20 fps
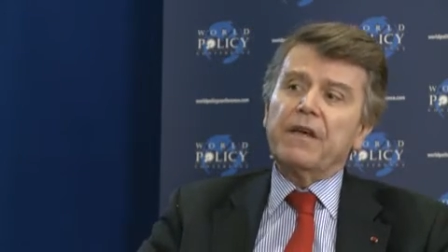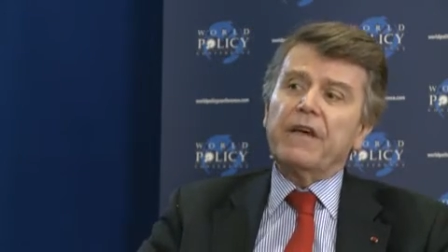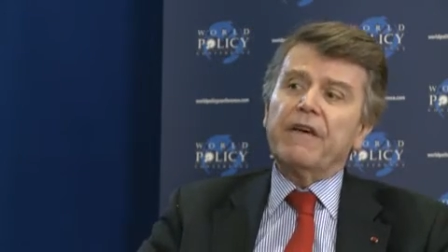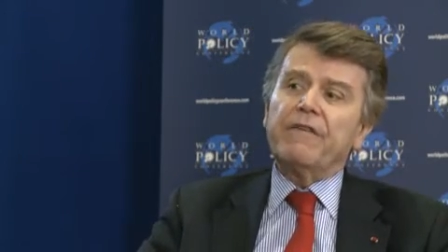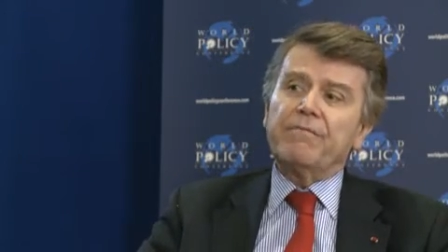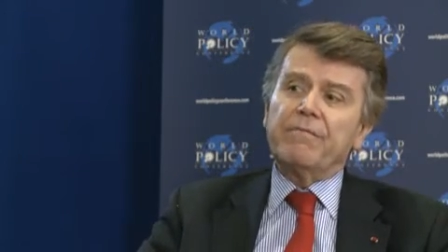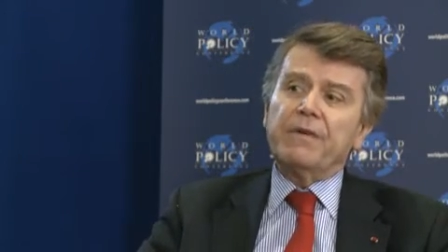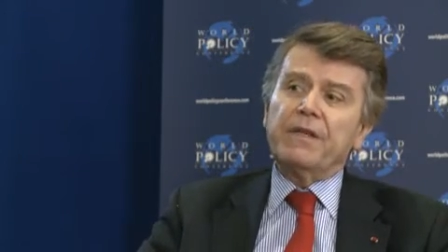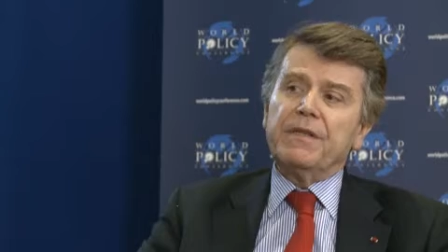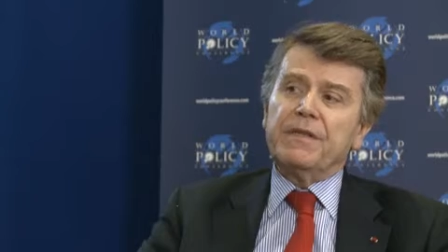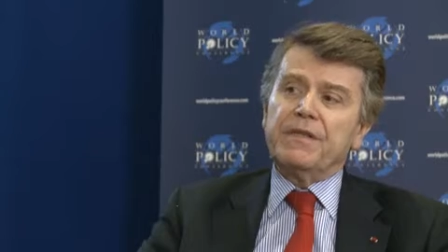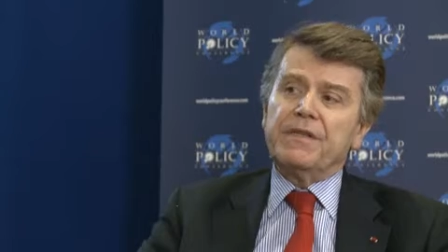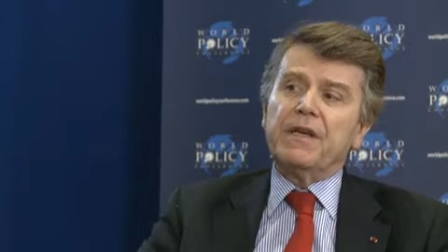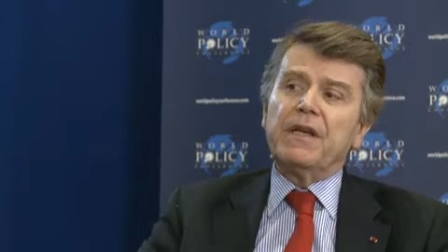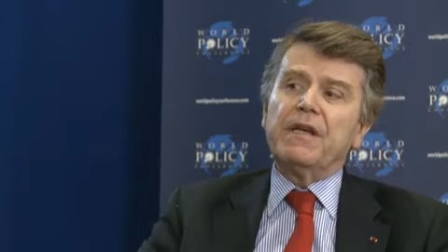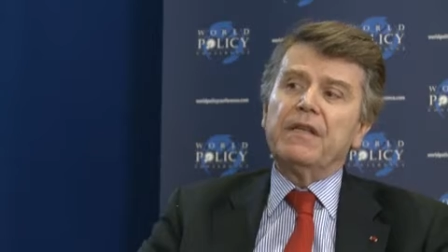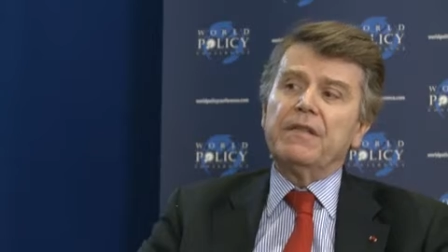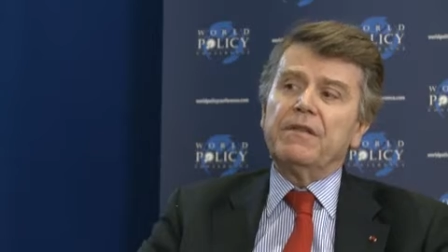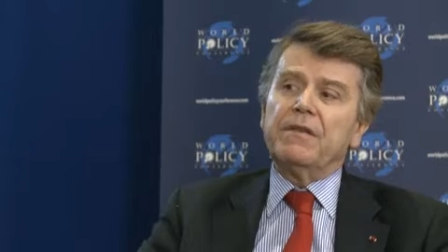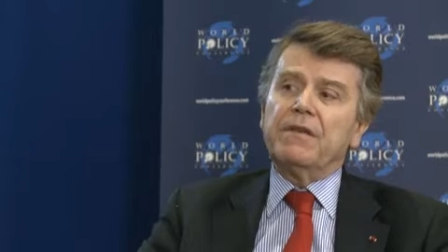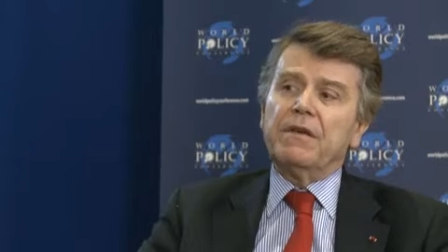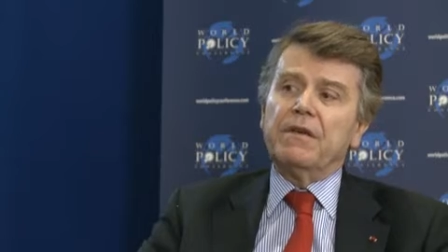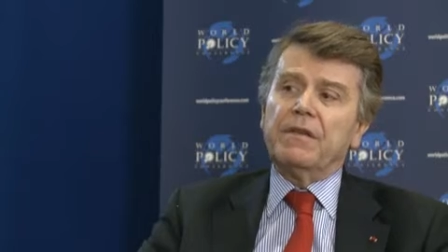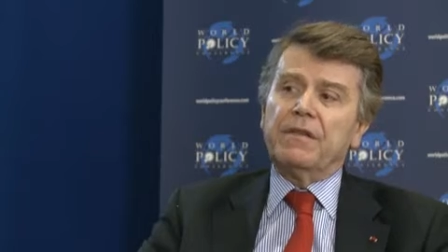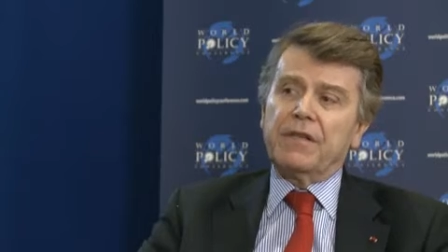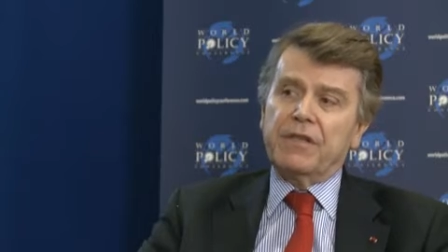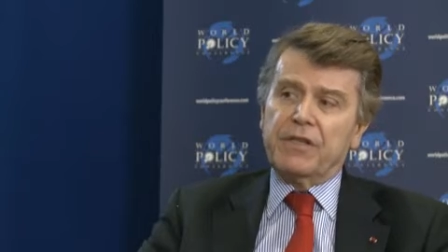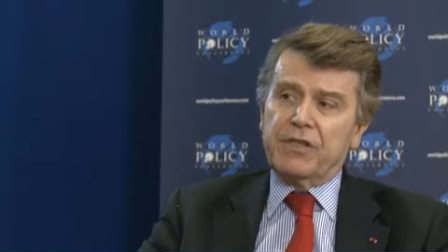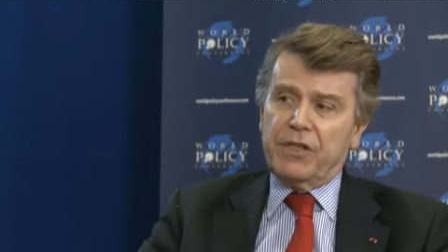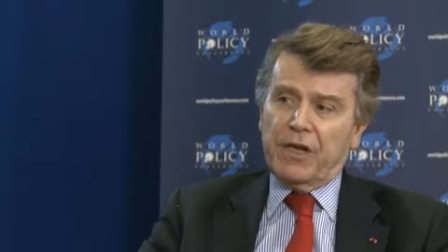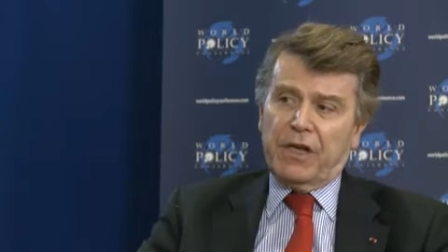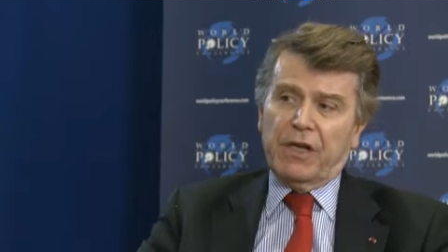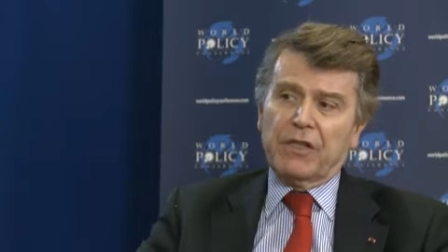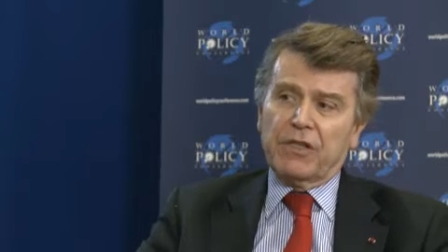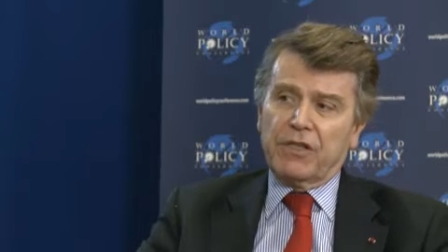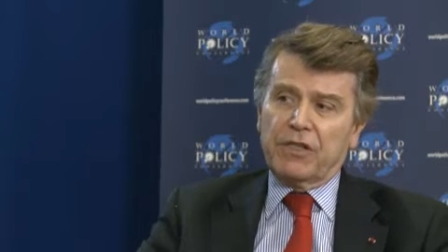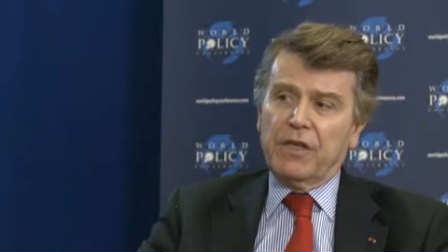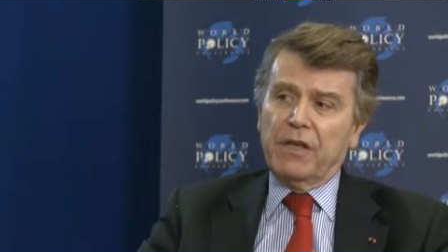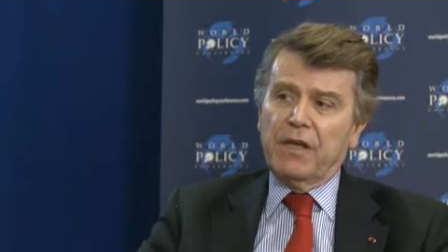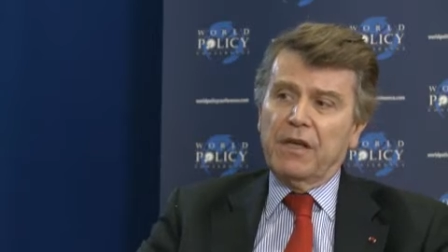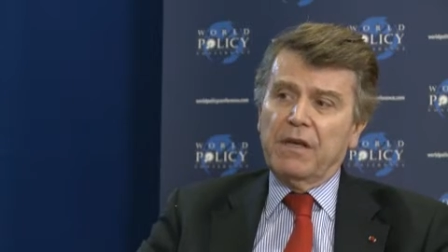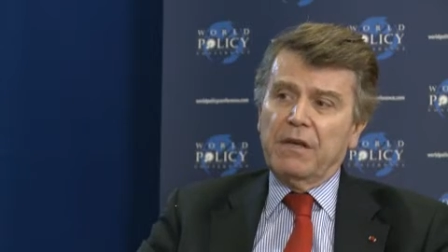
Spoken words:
have been said and exchanged.